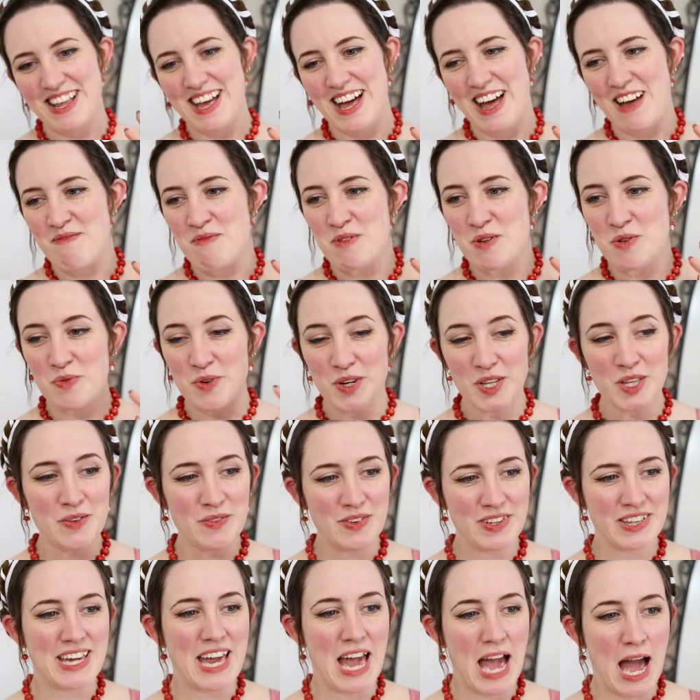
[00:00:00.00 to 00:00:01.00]
I've been really,
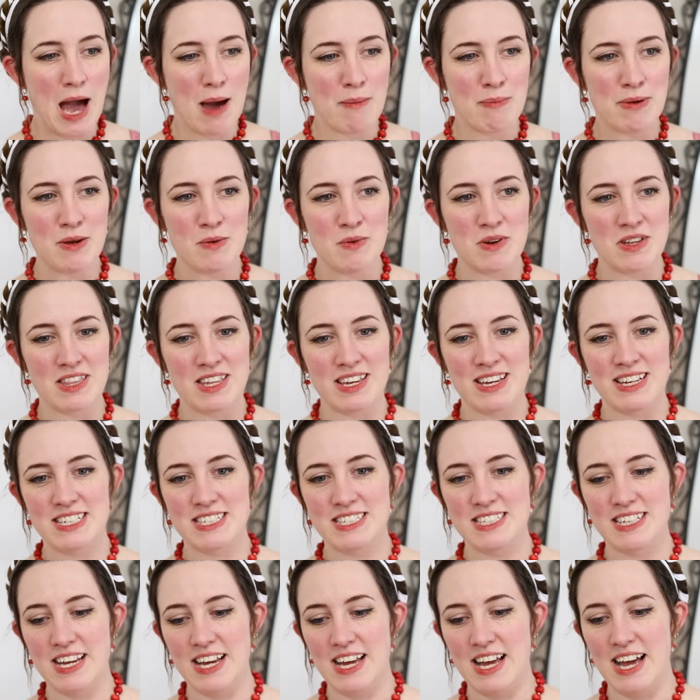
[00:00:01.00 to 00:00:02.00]
really happy with
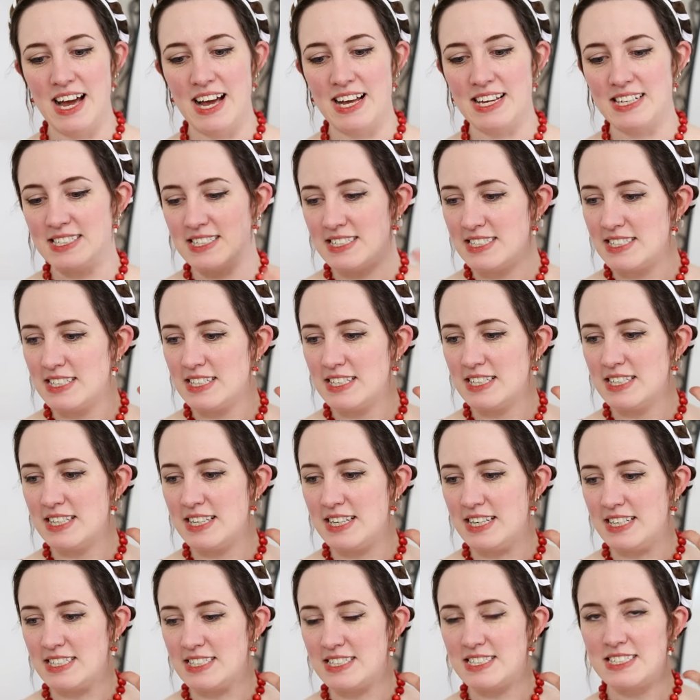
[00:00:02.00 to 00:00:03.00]
it as
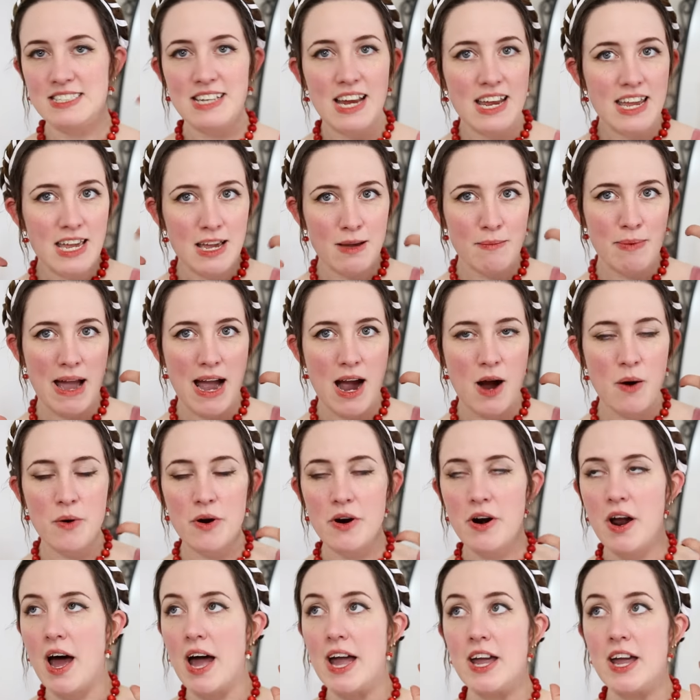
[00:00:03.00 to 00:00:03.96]
its staying power.